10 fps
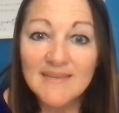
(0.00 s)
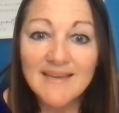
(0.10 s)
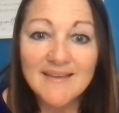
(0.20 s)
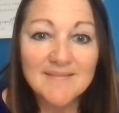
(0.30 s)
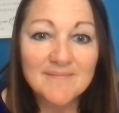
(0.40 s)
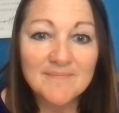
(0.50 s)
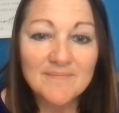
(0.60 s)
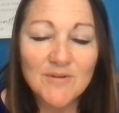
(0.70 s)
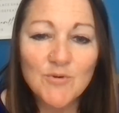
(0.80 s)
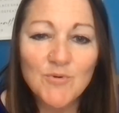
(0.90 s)
Yeah.
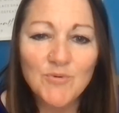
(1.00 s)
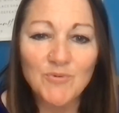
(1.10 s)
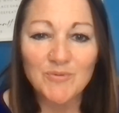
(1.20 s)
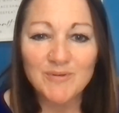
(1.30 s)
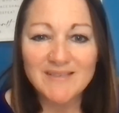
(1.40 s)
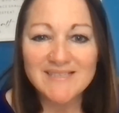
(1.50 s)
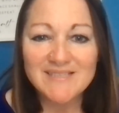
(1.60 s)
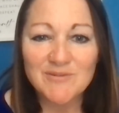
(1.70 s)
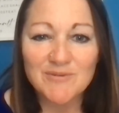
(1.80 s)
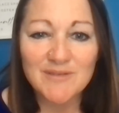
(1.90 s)
Oh, that's
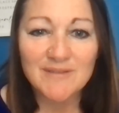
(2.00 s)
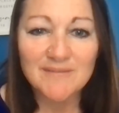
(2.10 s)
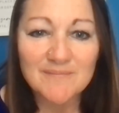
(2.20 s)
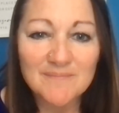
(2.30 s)
so good.